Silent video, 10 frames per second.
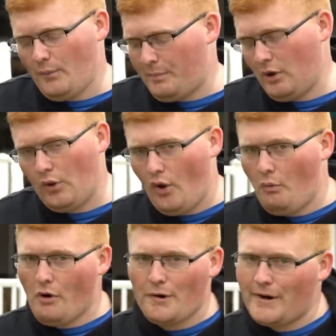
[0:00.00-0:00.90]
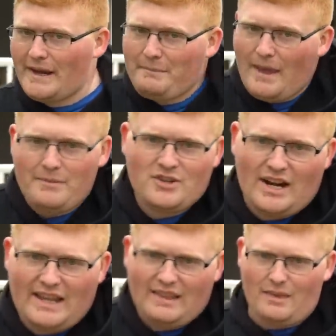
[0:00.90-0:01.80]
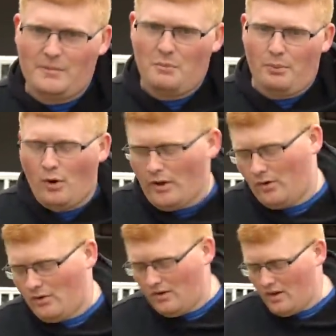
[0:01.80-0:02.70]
we put a little water in it, maybe try to get them to boil,